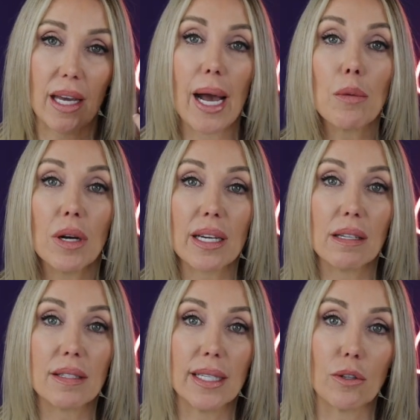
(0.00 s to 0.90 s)
I want a
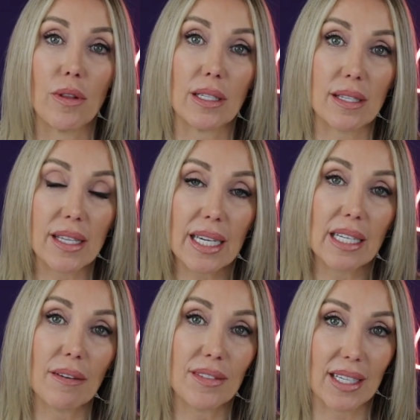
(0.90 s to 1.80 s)
concealer that's thick
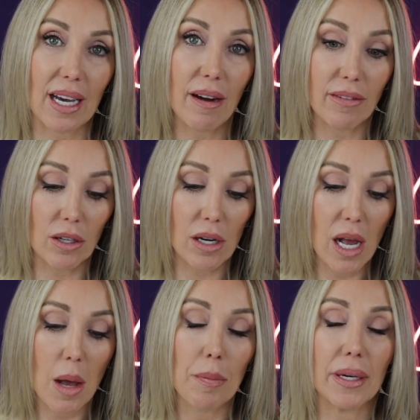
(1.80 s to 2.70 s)
enough to cover,
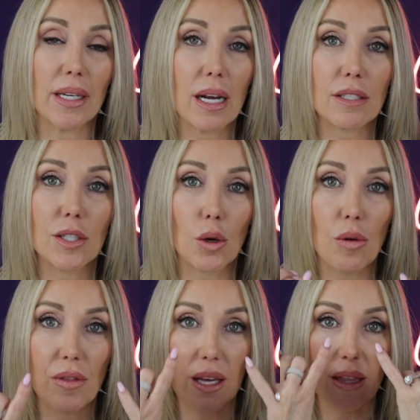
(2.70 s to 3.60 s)
but not so
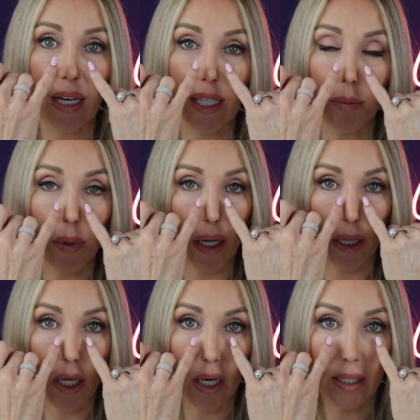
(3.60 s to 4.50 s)
thick that I spend a
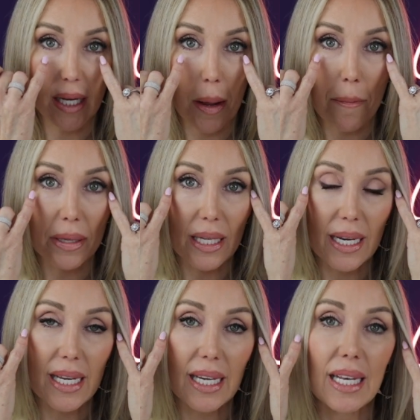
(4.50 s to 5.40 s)
lot of time
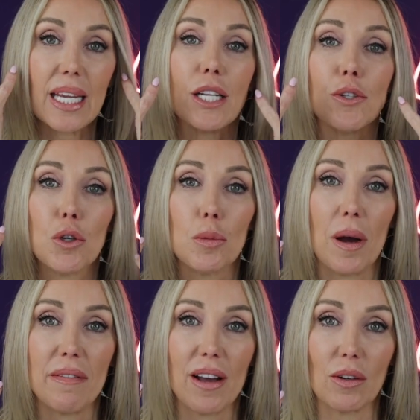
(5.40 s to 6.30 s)
blending it into
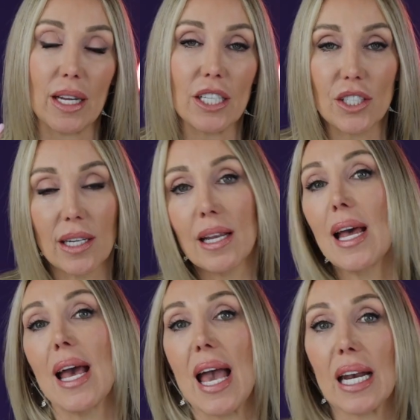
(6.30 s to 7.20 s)
my foundation,
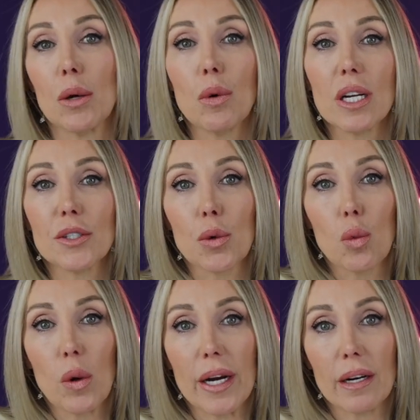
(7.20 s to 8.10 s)
and I want it to
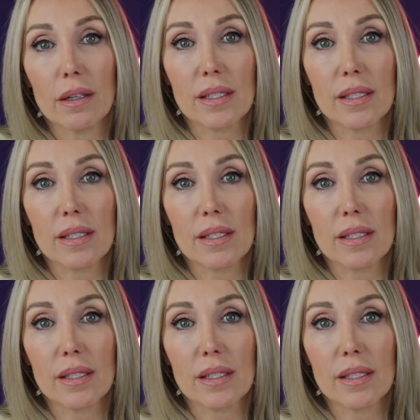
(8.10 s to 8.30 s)
wear